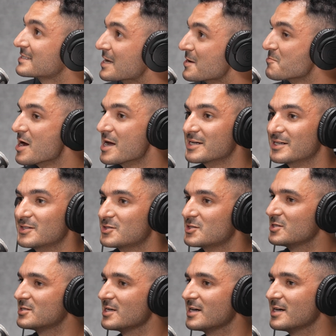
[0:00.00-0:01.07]
mom was the same
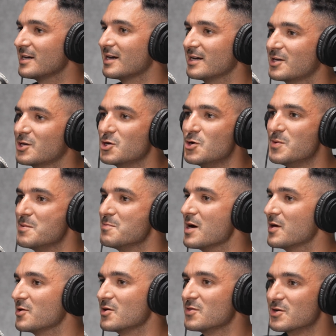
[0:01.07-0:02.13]
way. She's a
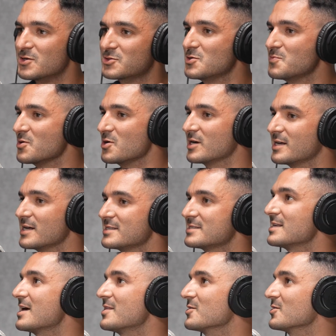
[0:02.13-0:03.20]
Cuban mother, and they're super
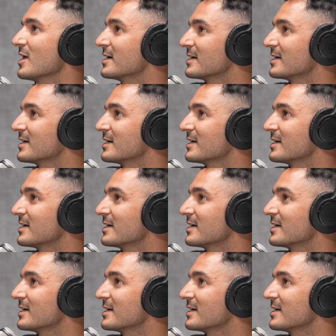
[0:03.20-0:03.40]
against that.